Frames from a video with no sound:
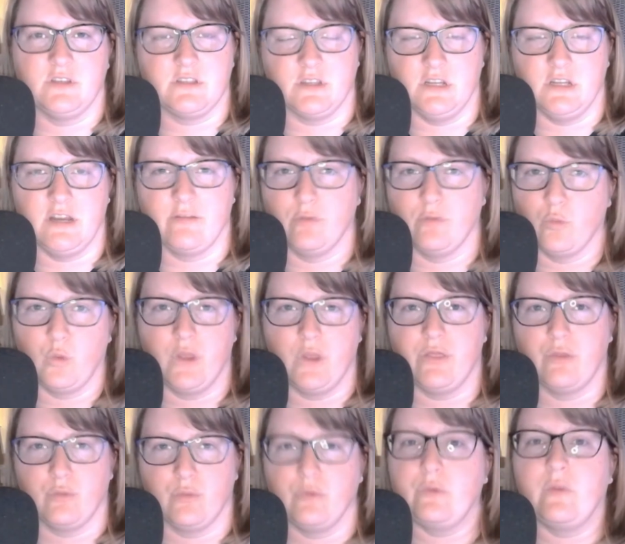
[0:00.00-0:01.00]
never went
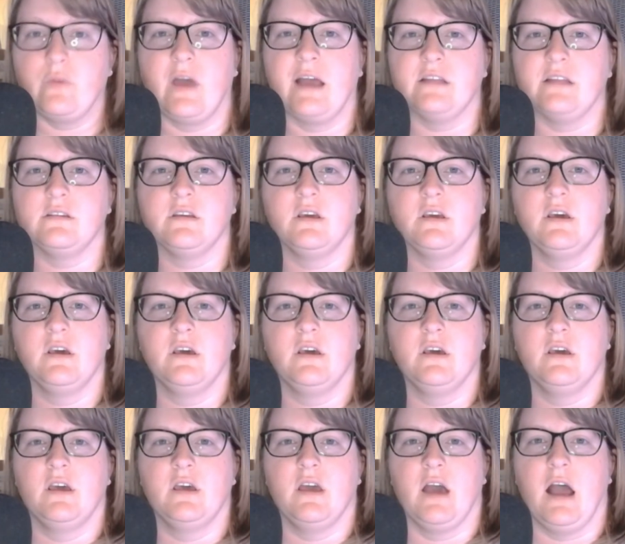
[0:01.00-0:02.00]
through that.
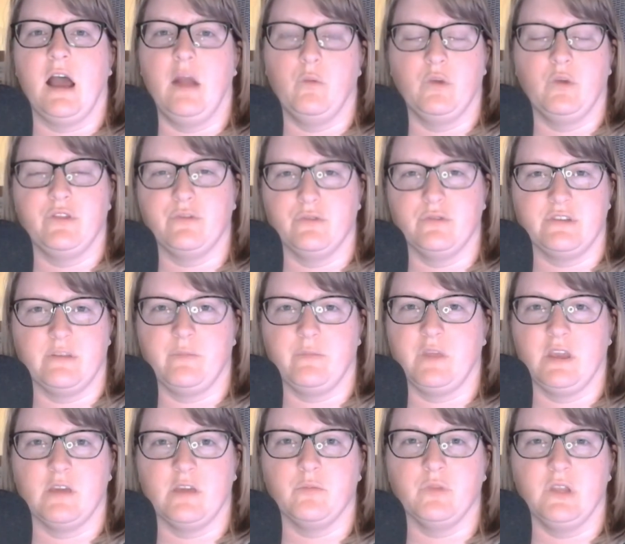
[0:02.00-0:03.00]
I went through
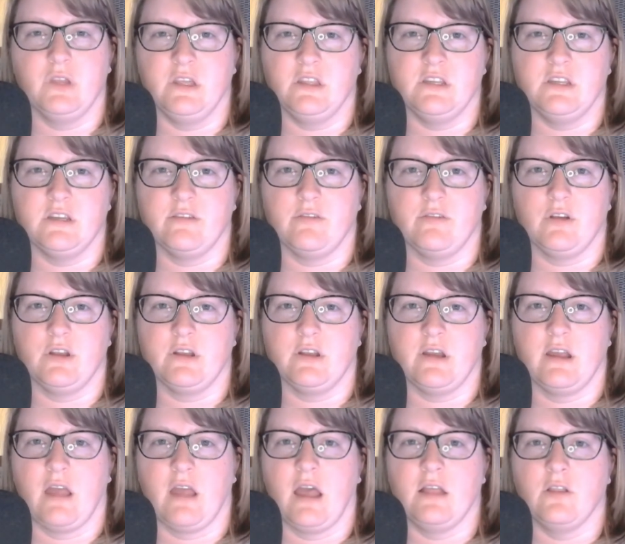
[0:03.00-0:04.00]
something completely different.
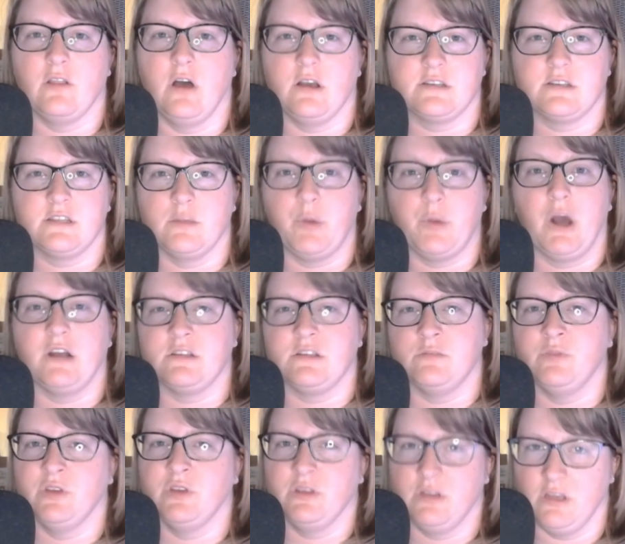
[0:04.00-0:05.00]
I lost the
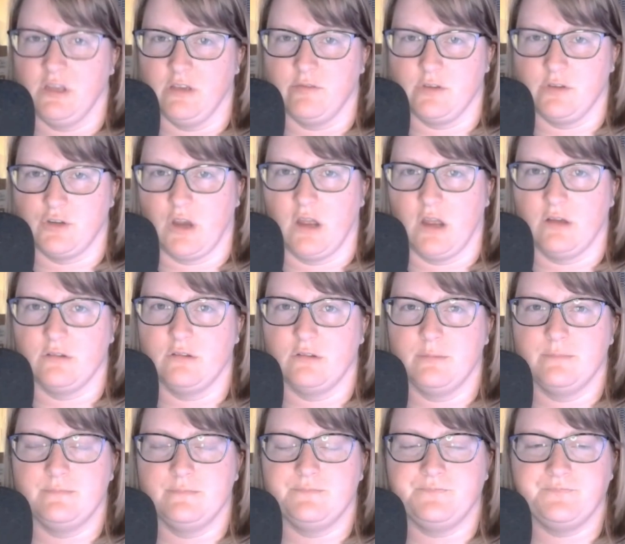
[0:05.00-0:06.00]
possibility of a child.
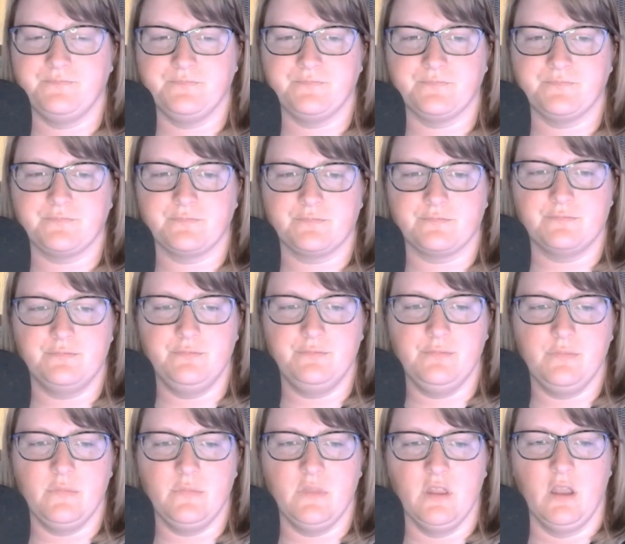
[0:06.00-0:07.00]

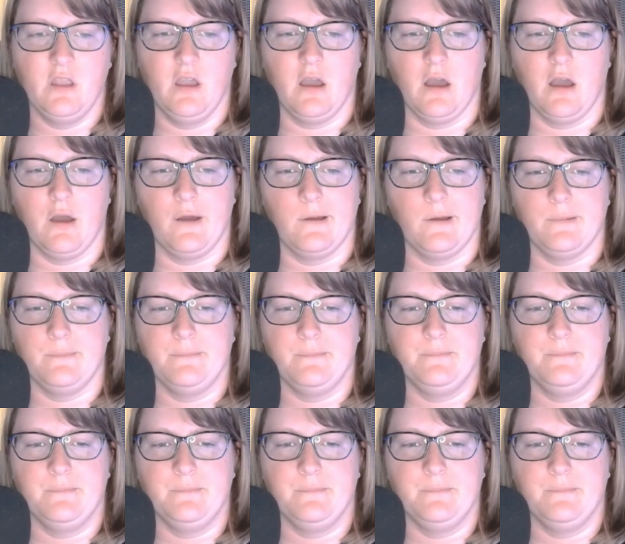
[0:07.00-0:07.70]
But